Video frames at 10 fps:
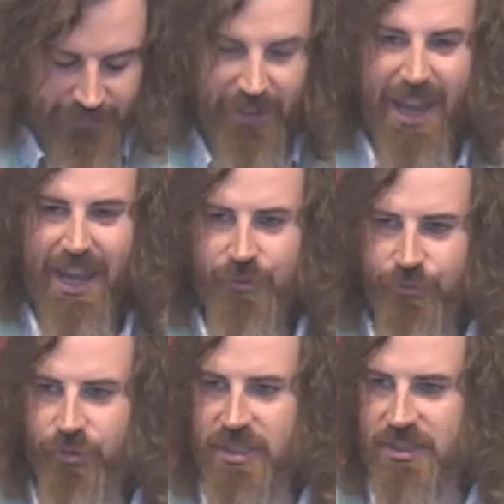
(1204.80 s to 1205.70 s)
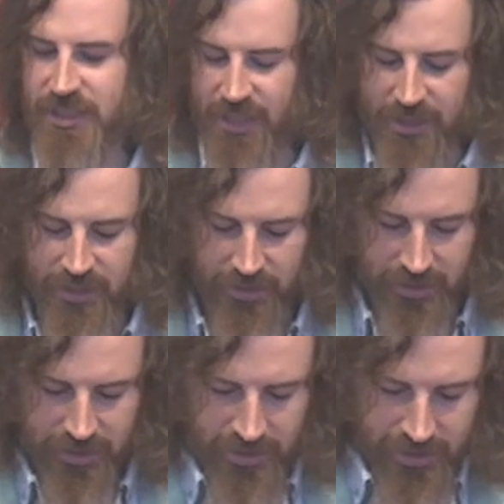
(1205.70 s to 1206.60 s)
and for every sin
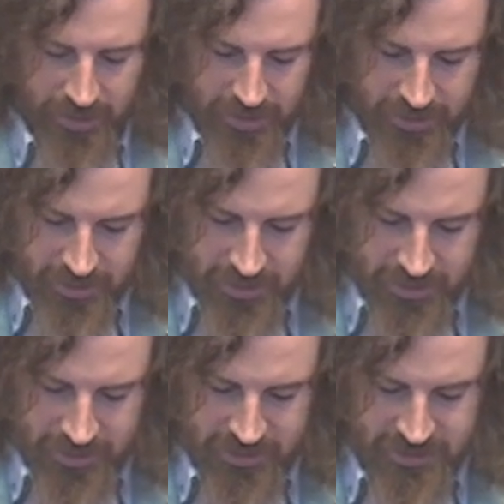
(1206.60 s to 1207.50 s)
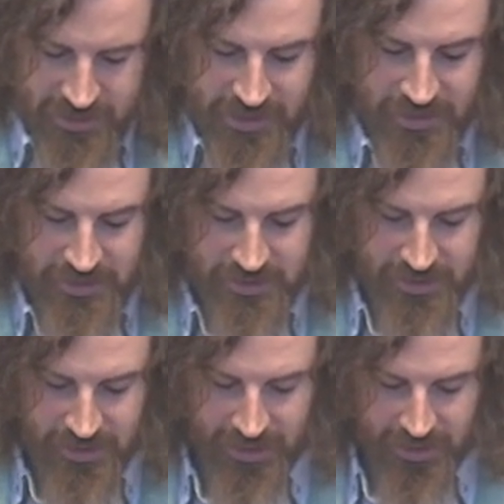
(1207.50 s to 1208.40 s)

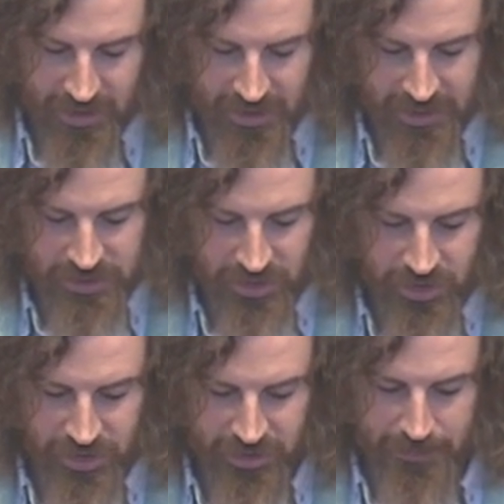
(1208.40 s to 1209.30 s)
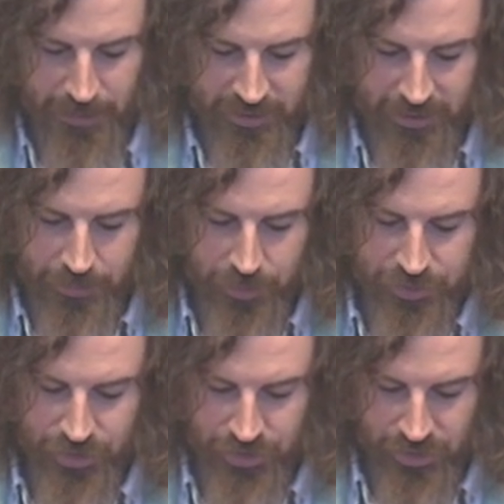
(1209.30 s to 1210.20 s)
since his earthly body
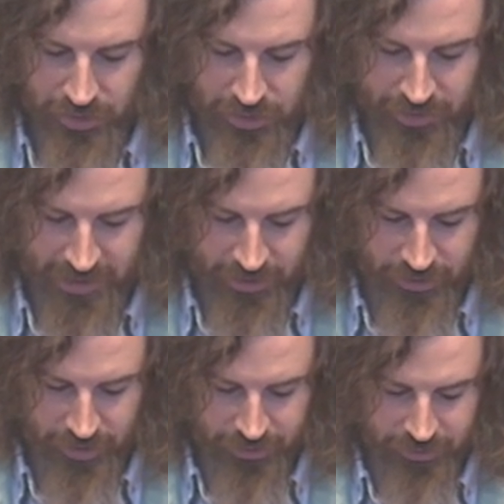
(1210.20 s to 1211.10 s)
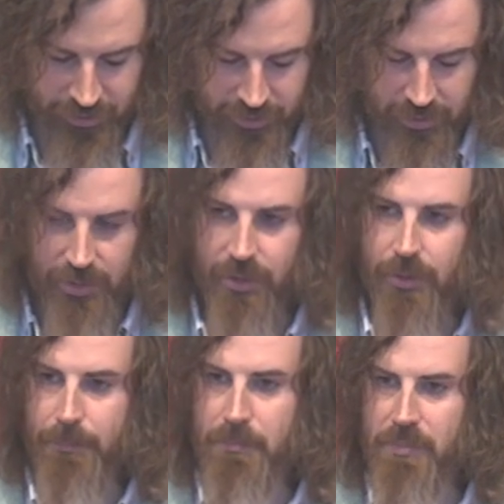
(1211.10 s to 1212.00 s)
was hung on that cross,
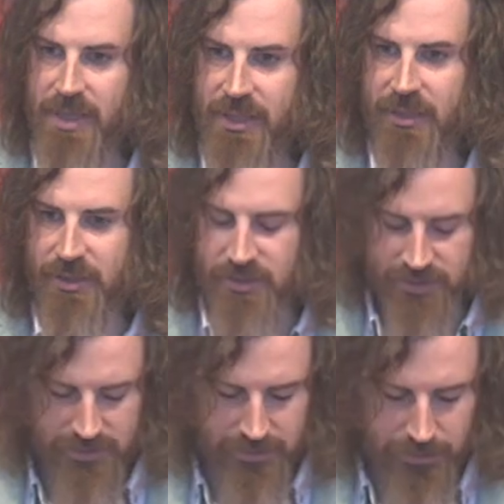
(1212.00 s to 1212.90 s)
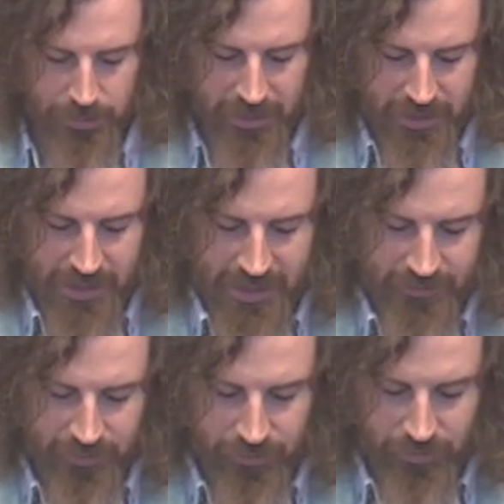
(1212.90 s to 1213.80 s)
means we can
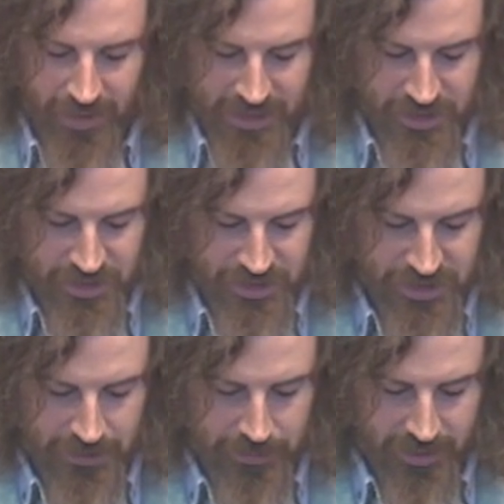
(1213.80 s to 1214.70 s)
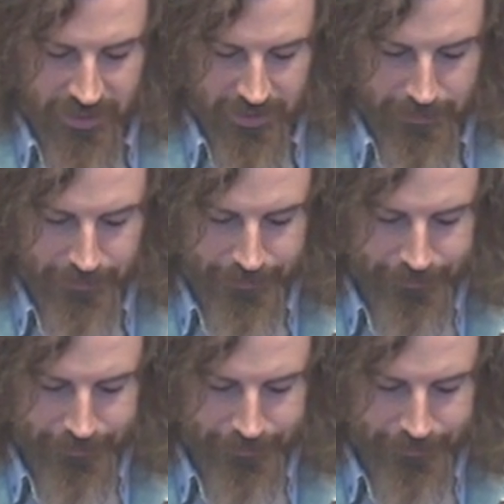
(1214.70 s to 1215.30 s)
have relationship with him.